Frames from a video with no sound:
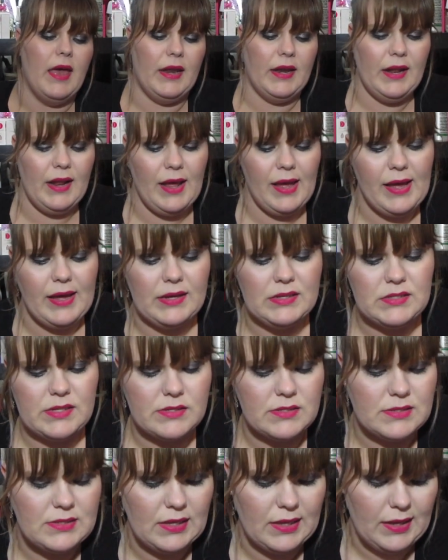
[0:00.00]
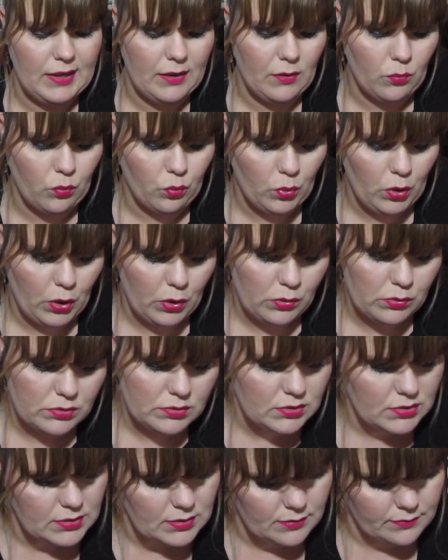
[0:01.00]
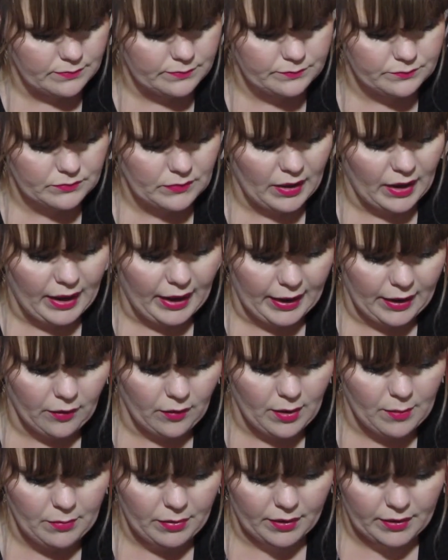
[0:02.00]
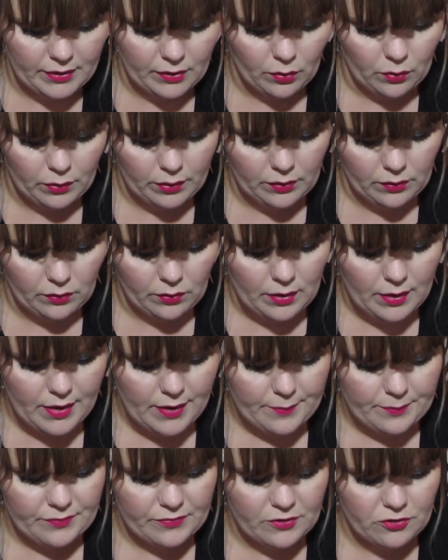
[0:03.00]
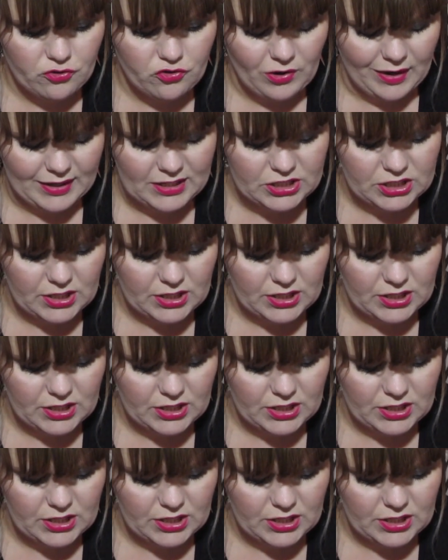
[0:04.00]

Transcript: And it has the Rose Hair and Body Oil, the Dry